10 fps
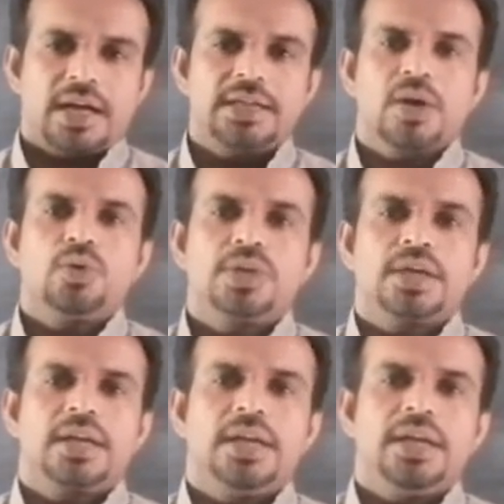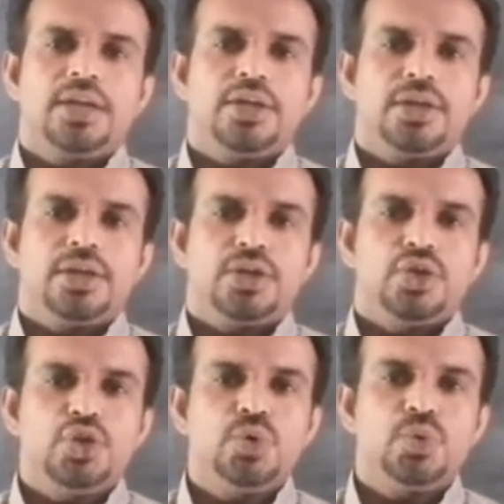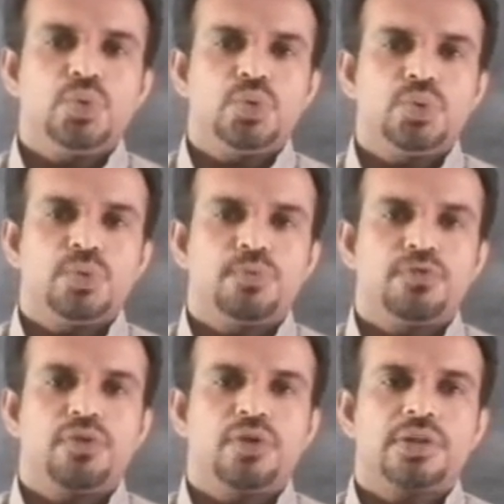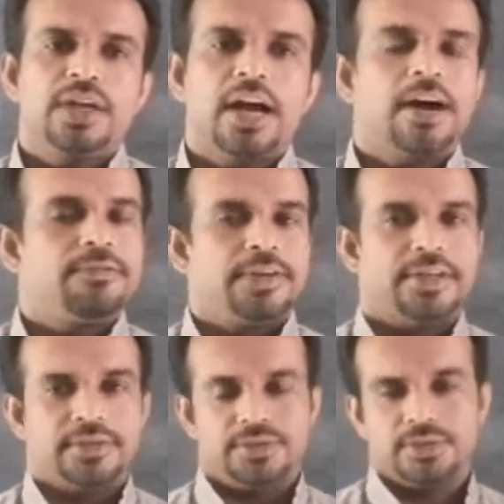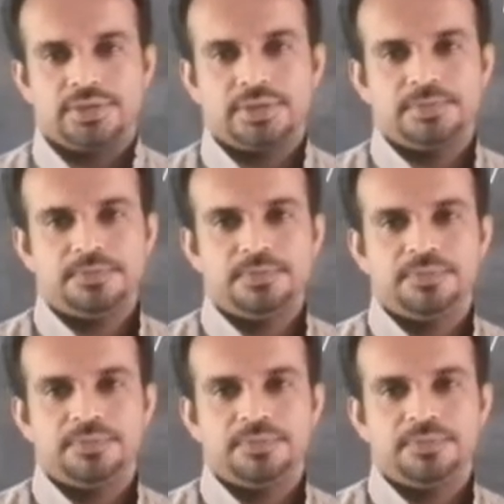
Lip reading: undoubtedly new for the Africans.